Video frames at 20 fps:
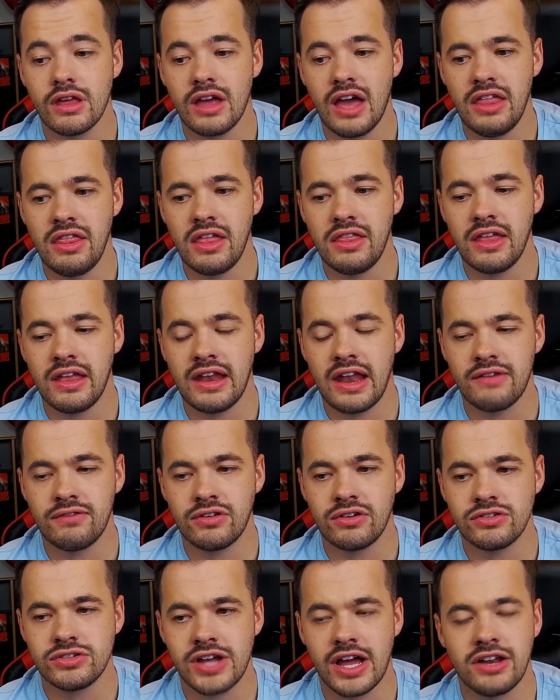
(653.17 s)
they
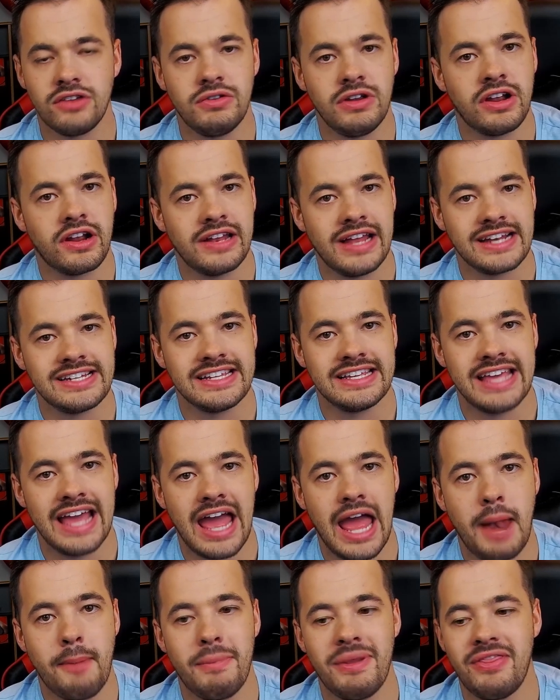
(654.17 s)
never tried to reconnect
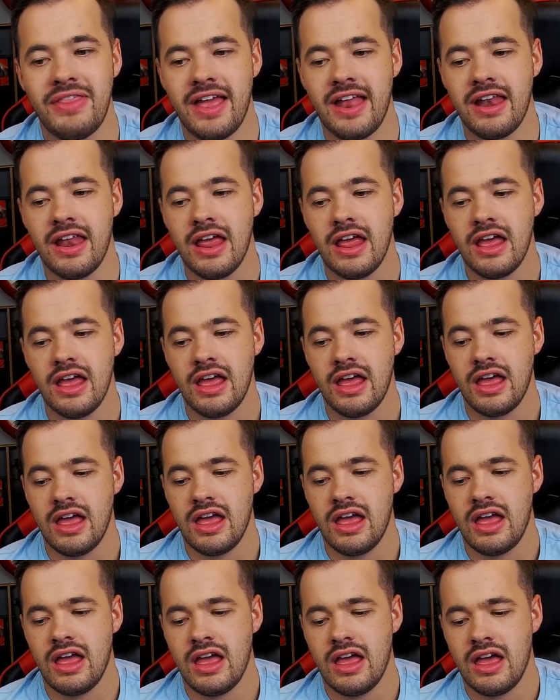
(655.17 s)
again. But then
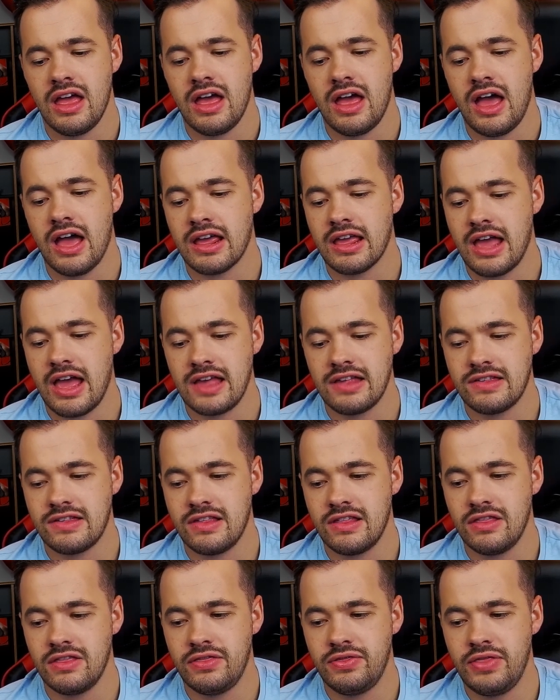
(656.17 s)
I guess
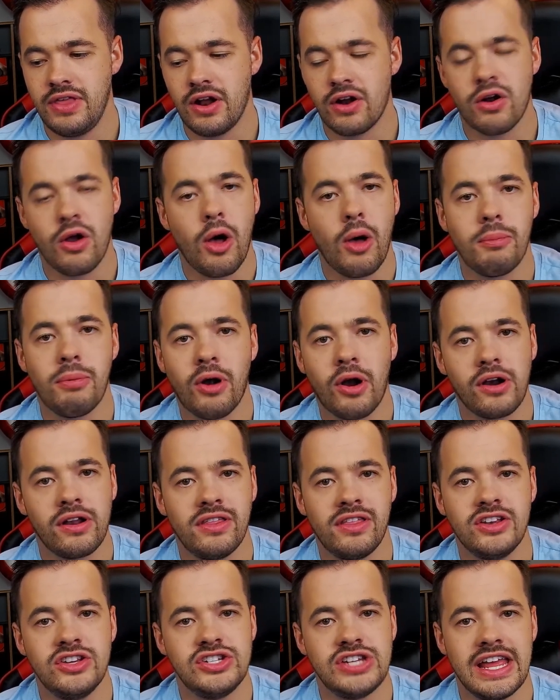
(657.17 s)
they're all part of
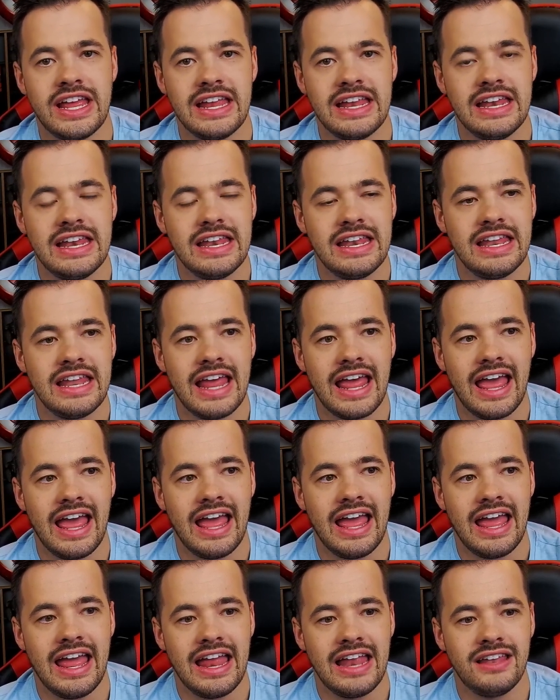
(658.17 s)
the Jin
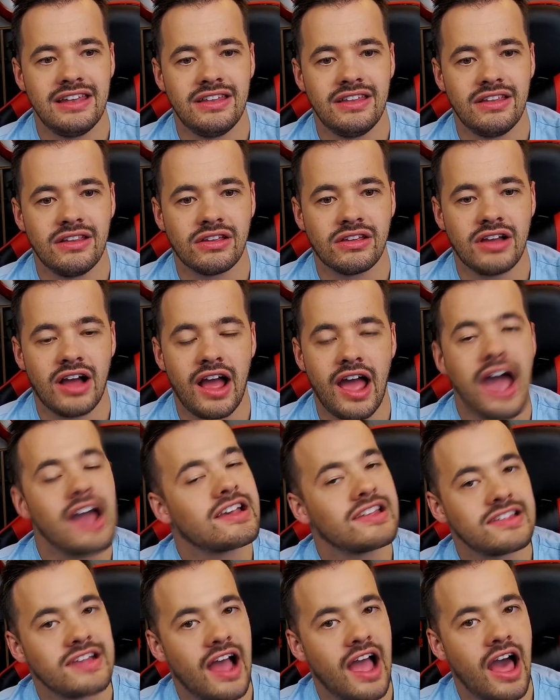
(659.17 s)
and got
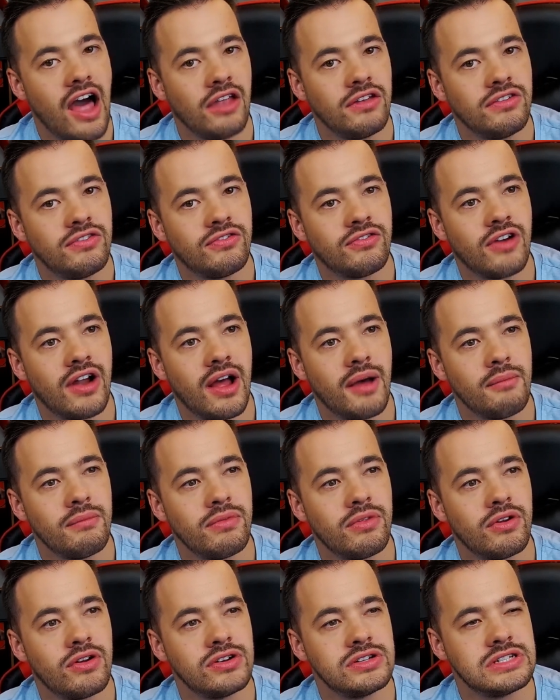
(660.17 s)
exiled from
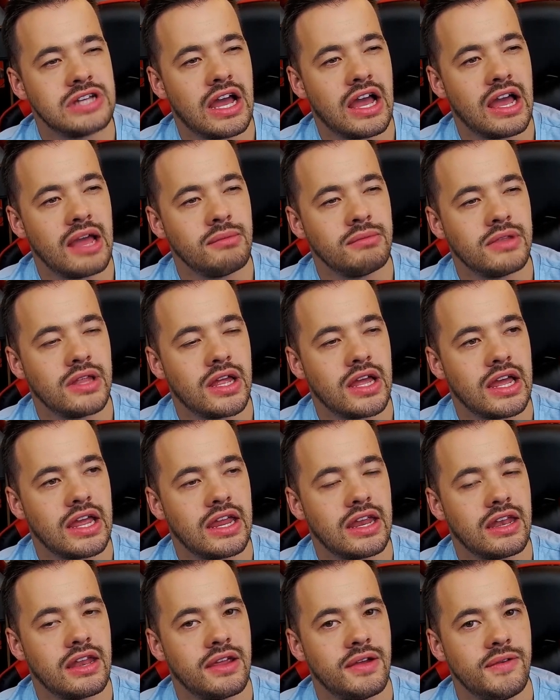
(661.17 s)
their
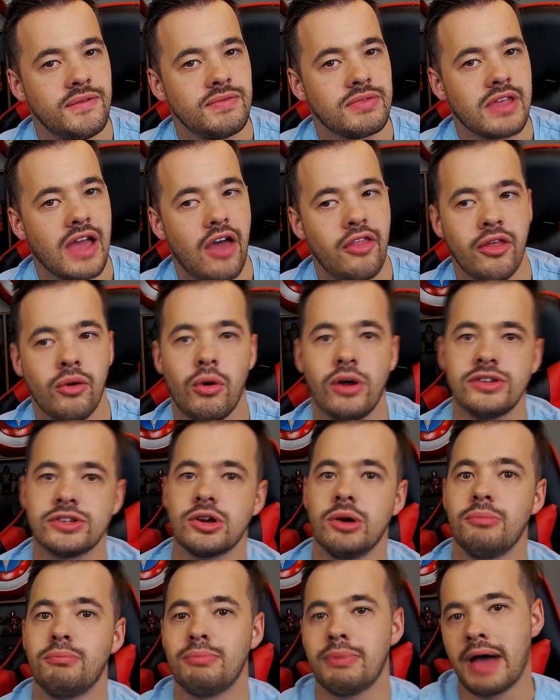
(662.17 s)
timeline. And they want to
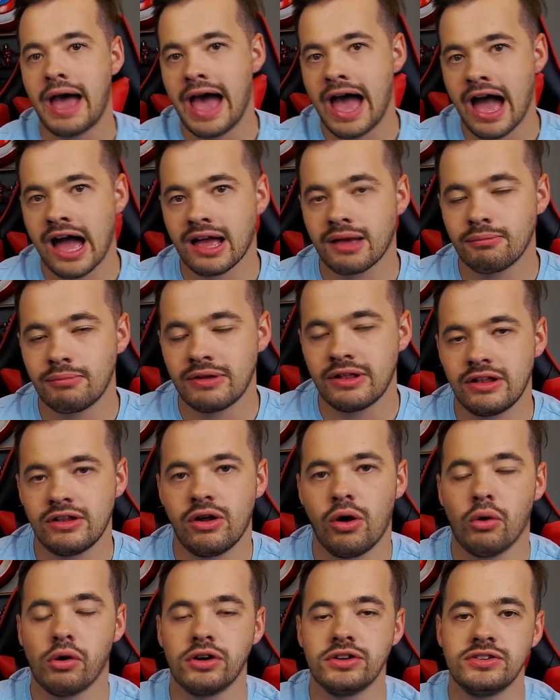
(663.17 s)
go back, in
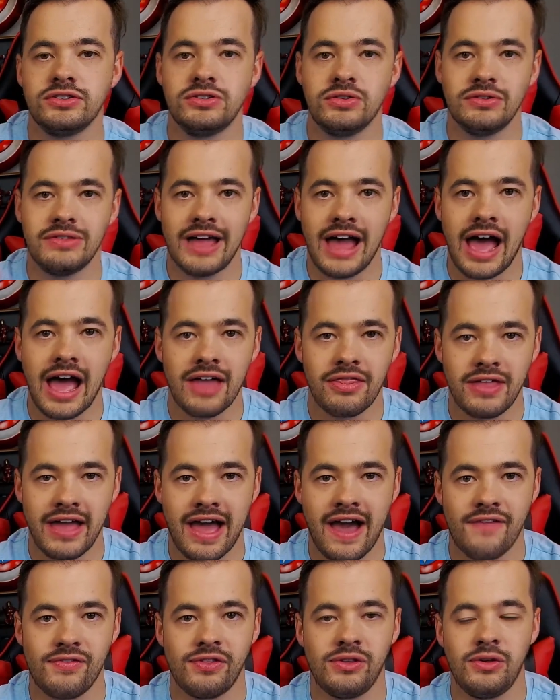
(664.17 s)
order to do that, they
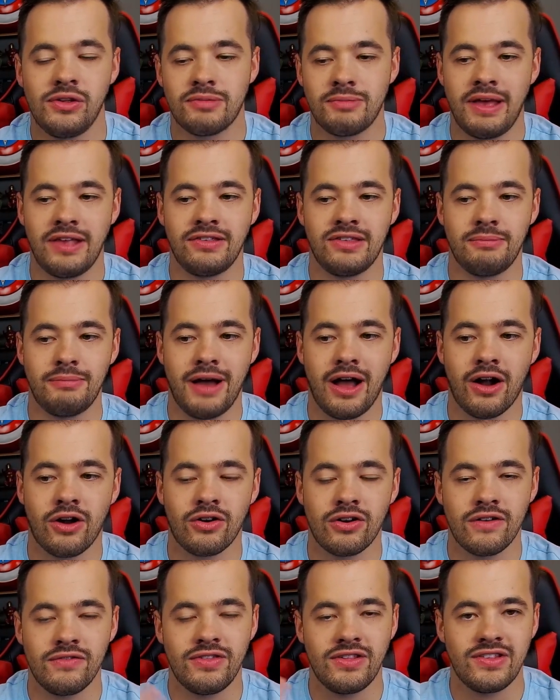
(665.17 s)
have to use basically the
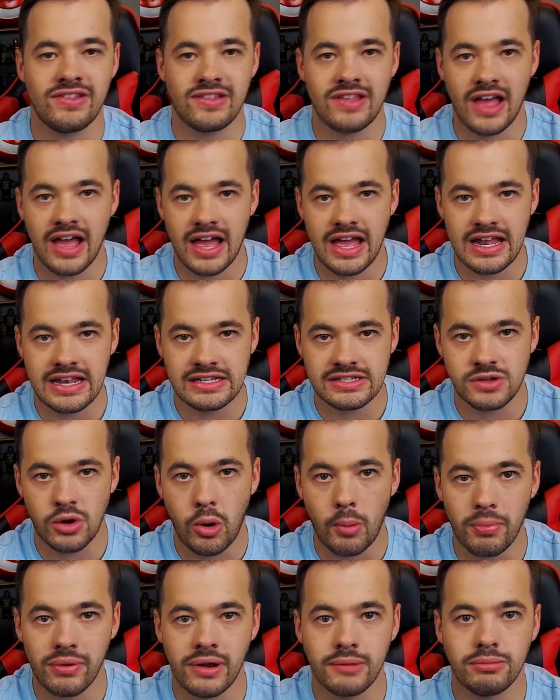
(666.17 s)
power of the sun to
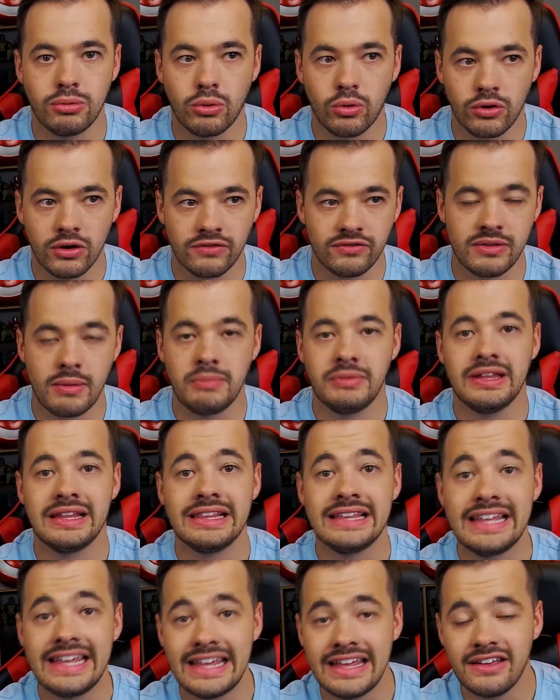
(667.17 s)
open a portal for them to
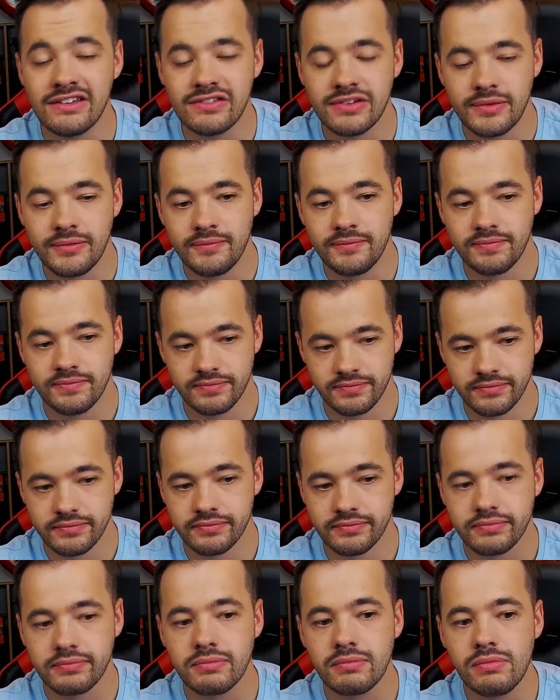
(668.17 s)
leave.
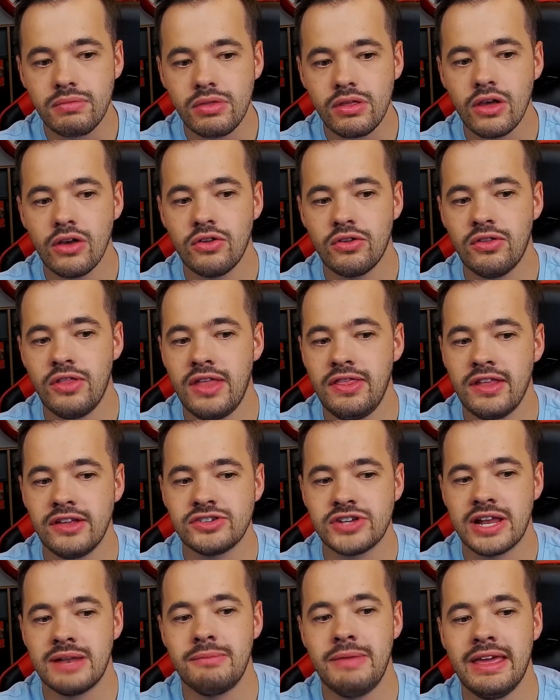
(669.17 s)
So then they
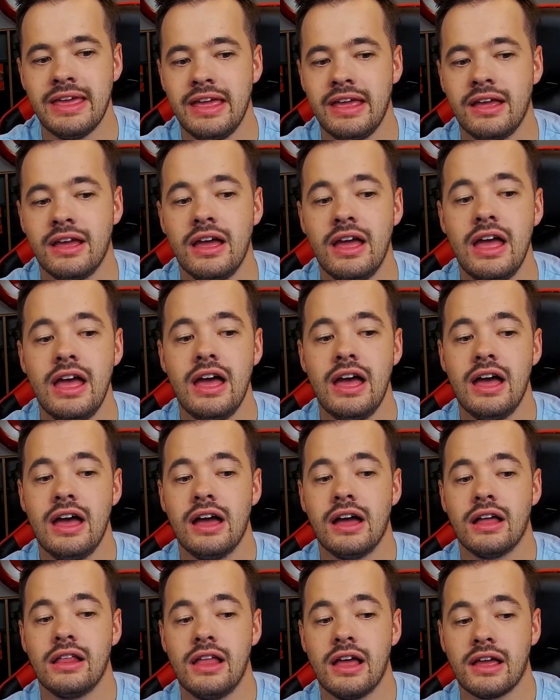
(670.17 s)
try to making,
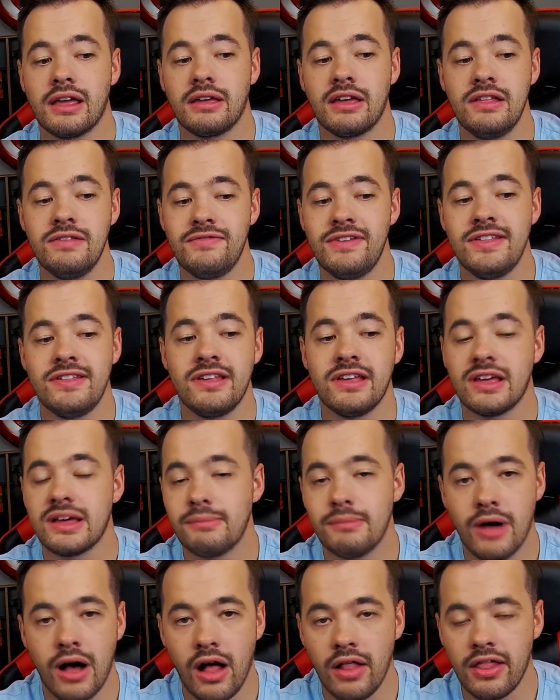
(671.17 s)
like, convincing
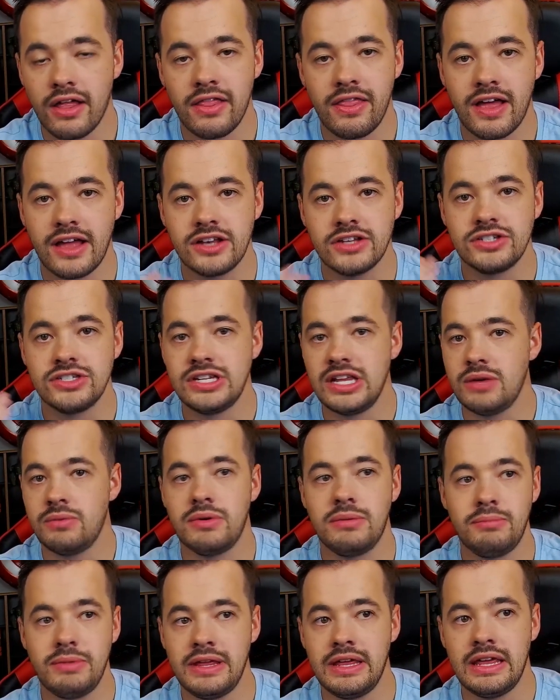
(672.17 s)
Kamala that she
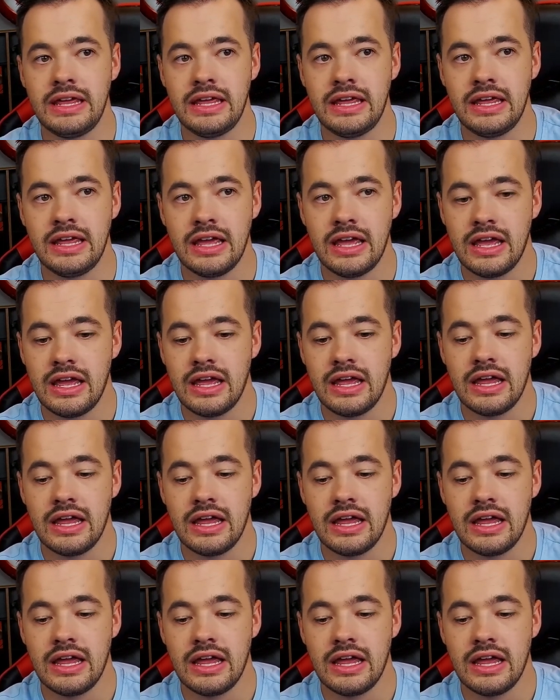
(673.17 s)
would be